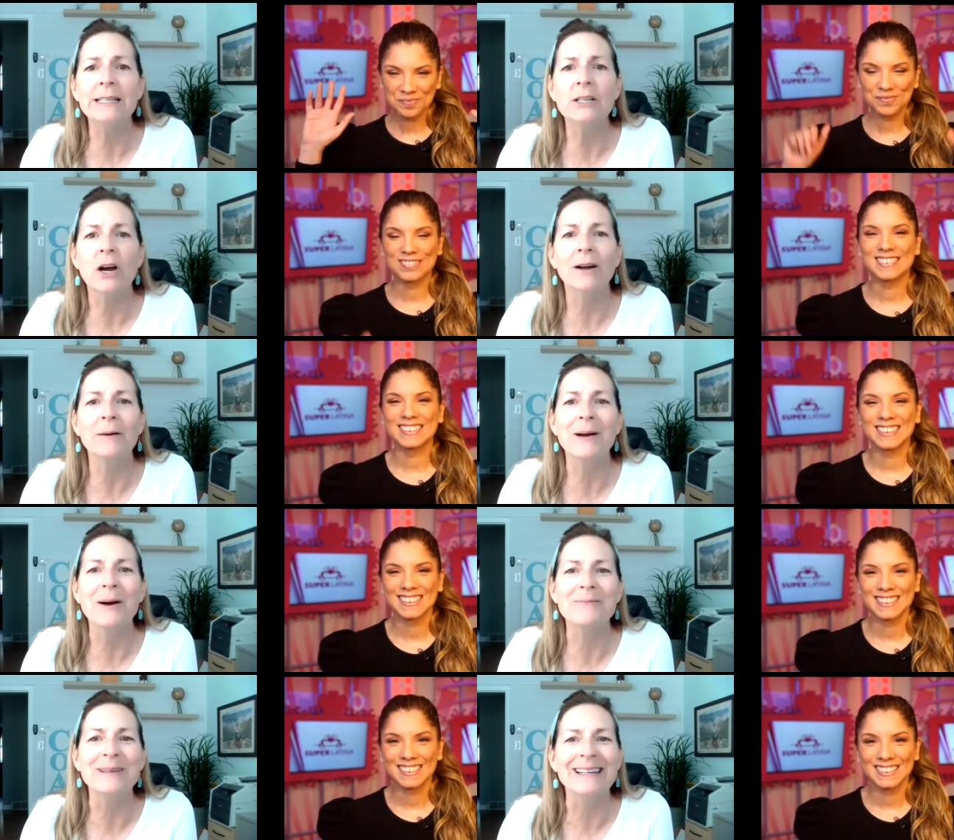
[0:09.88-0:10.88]
Speaker 1: to talk
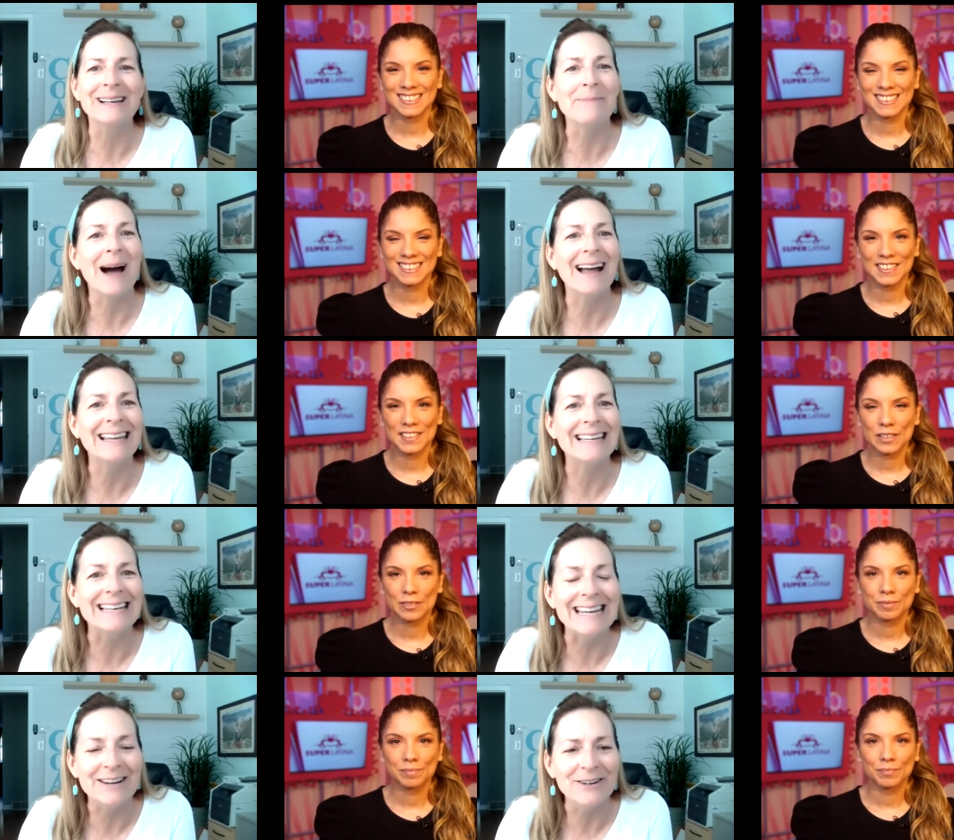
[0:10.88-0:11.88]
about being a
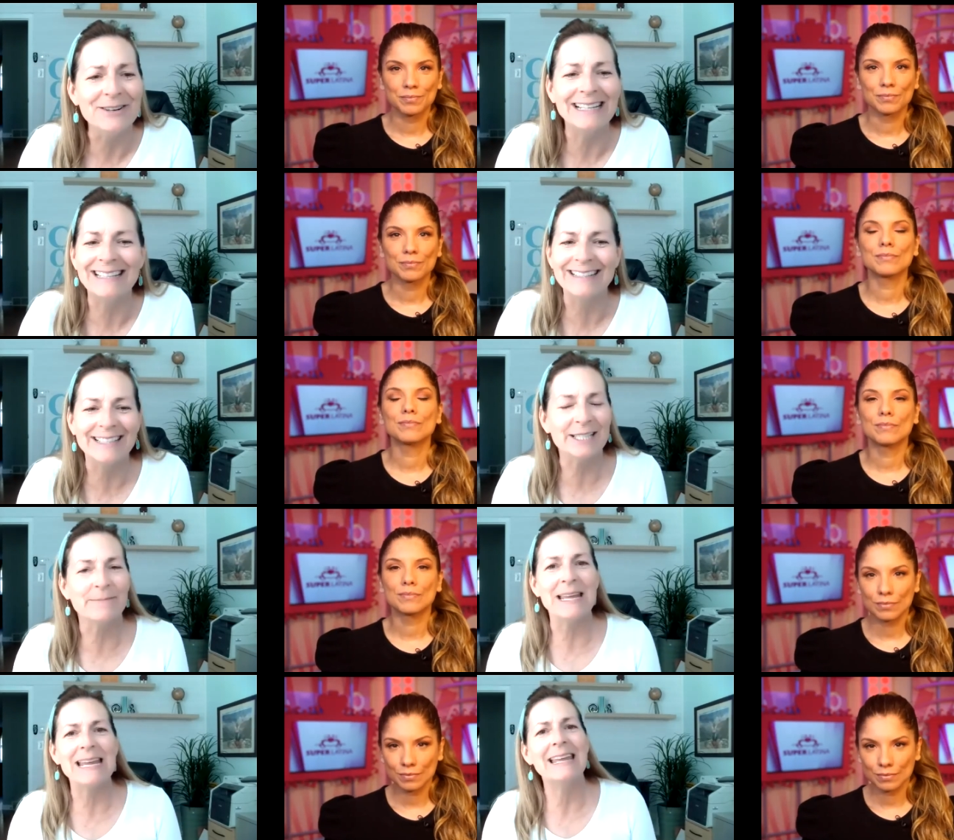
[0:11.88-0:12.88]
pioneer in
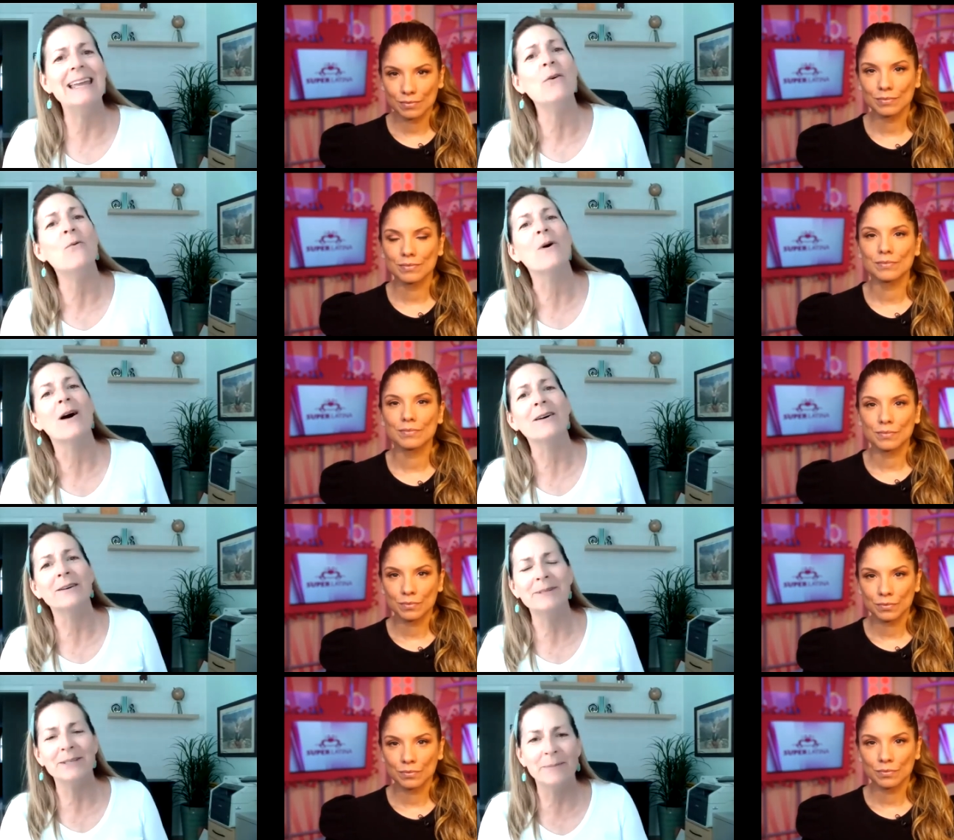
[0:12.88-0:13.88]
speaking.
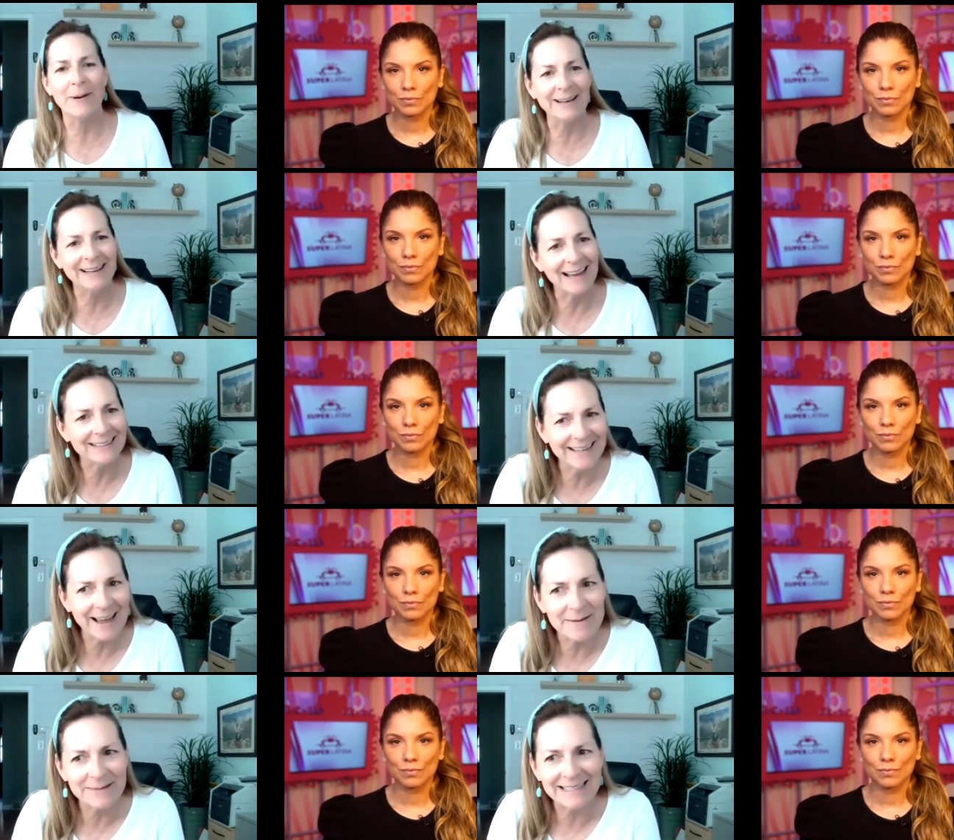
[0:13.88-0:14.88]
Welcome to the
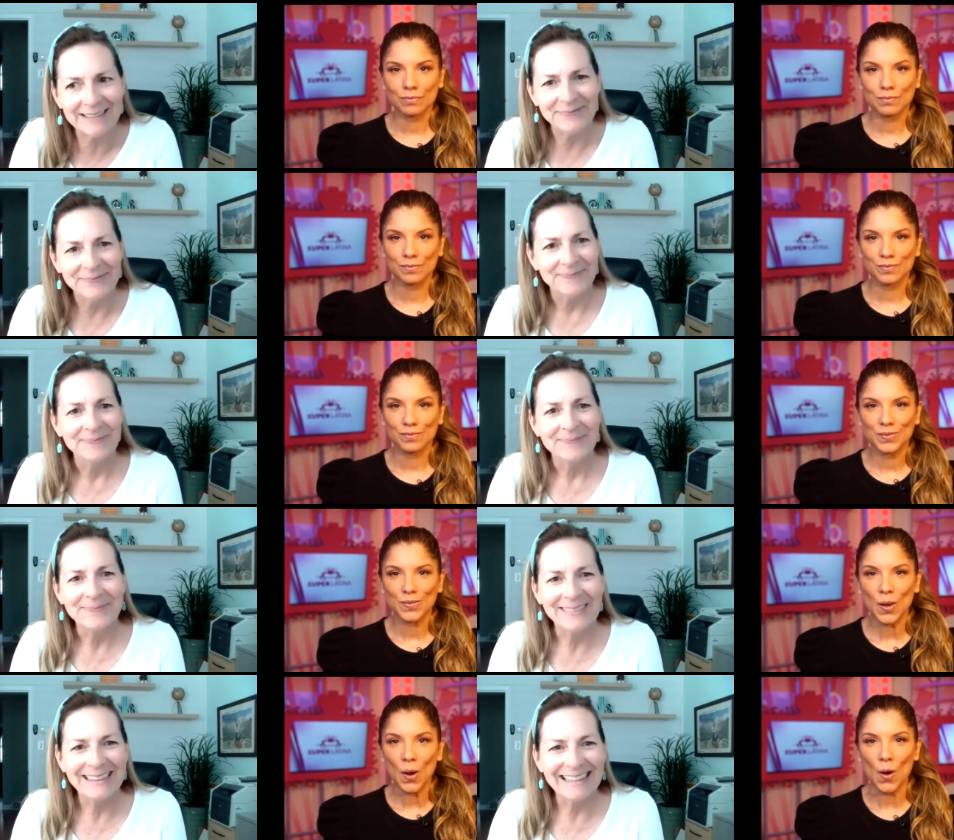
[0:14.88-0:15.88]
podcast, Gaby.
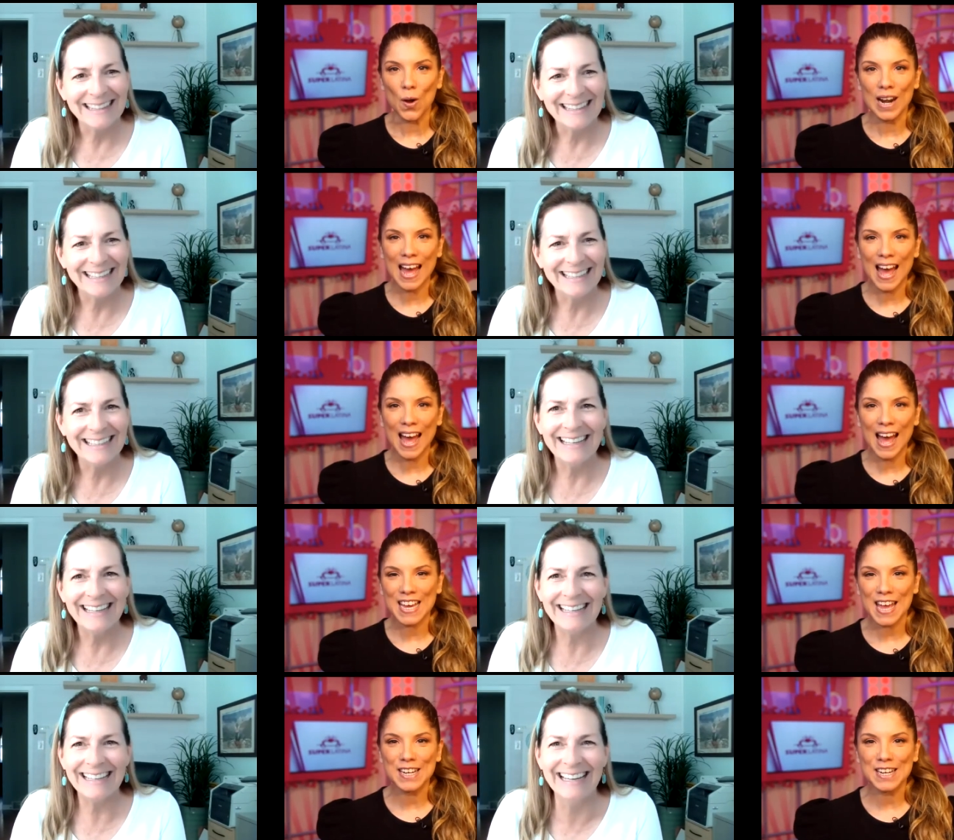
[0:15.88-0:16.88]
Speaker 2: Hola,
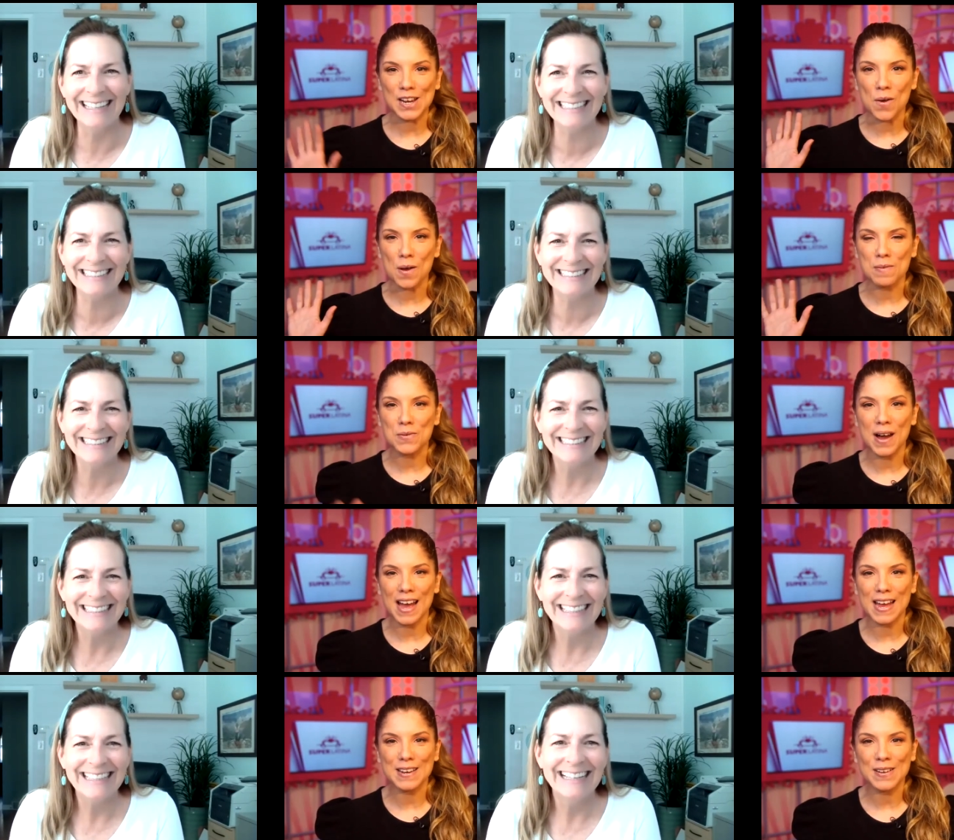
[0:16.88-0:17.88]
Jane. Hello,
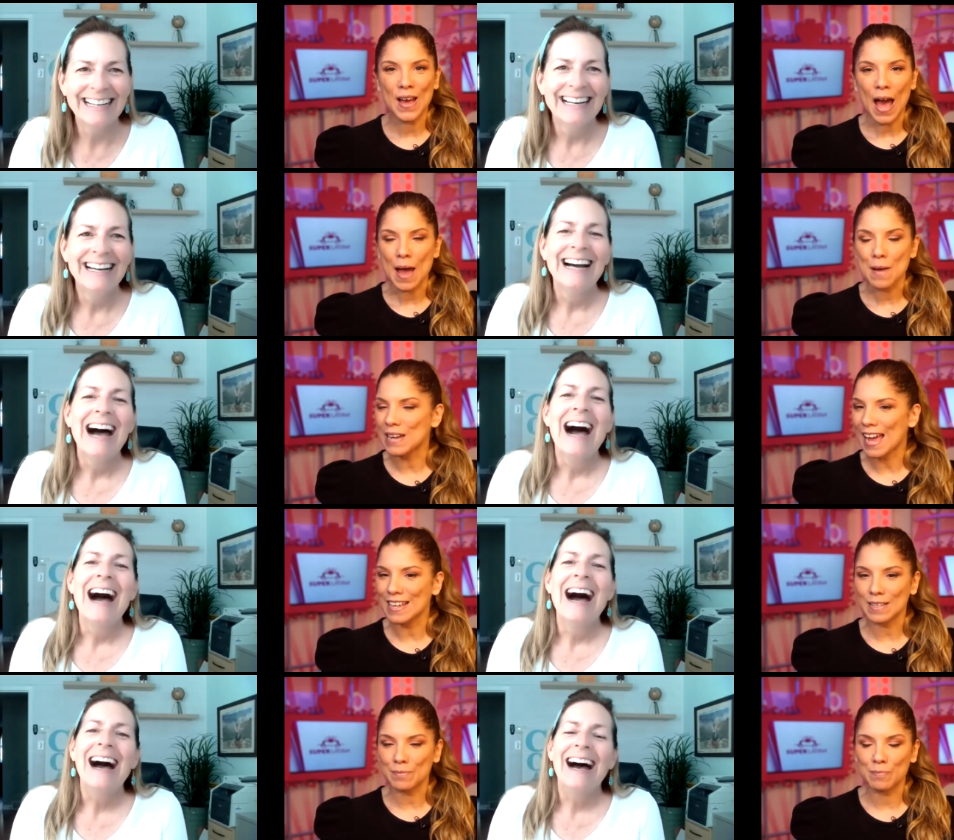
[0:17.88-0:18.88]
everyone.
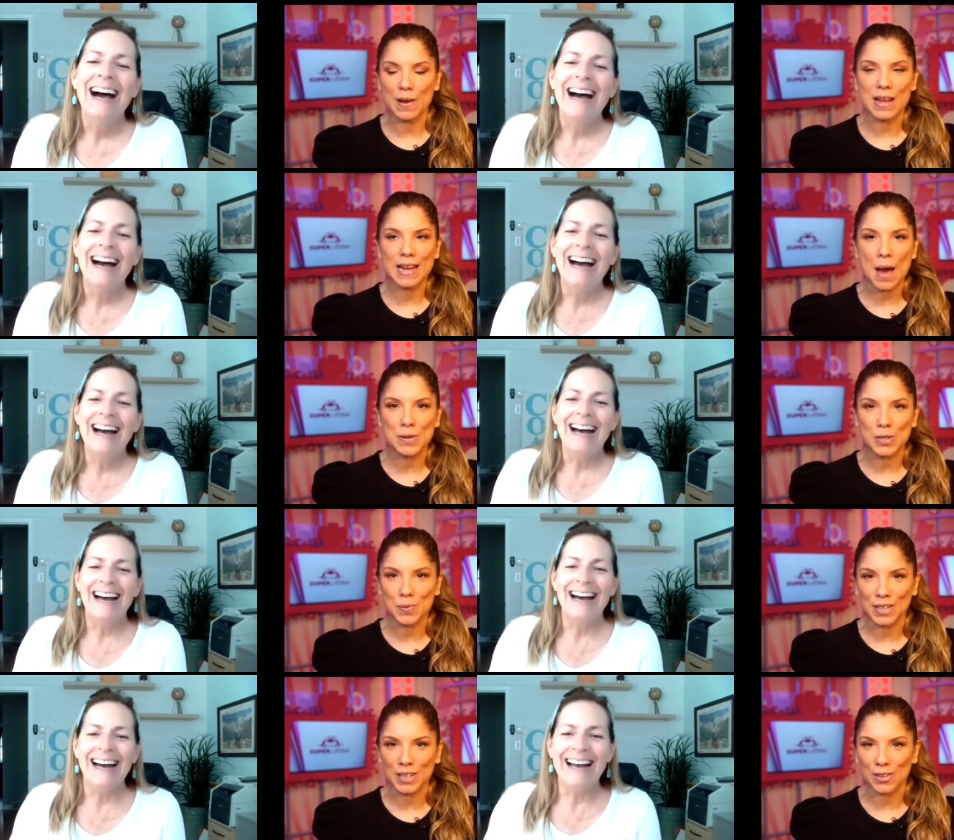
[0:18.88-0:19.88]
Nice. I'm very happy to
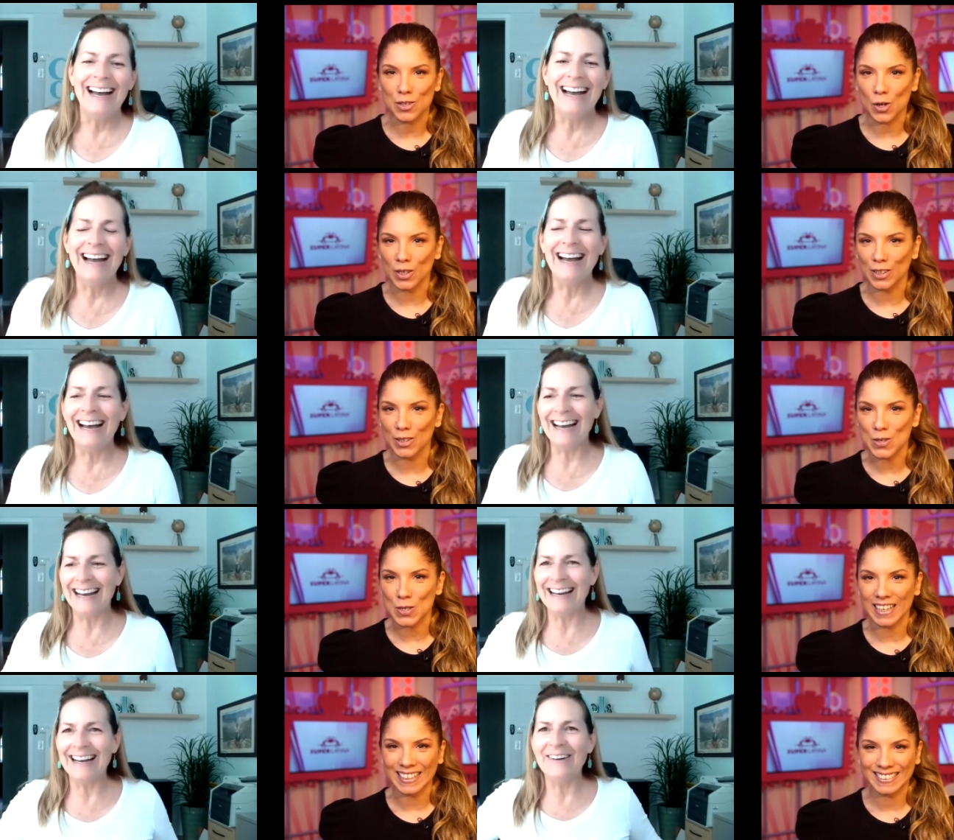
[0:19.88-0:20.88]
be here joining you
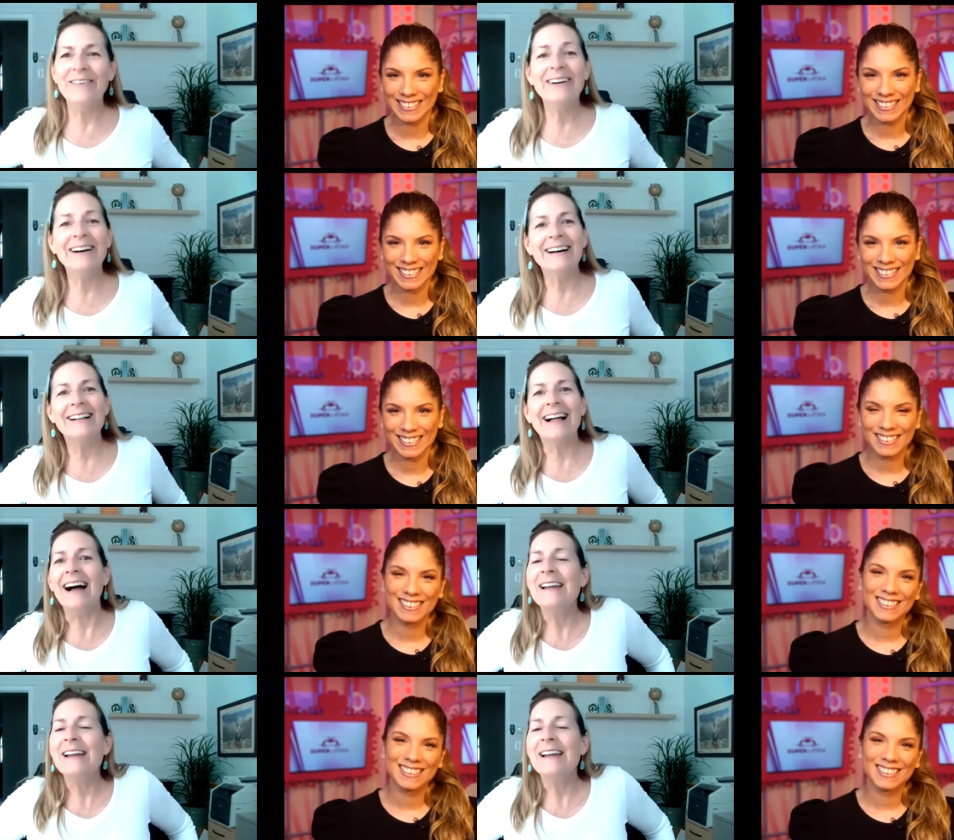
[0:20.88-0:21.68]
today.
Speaker 1: Well, I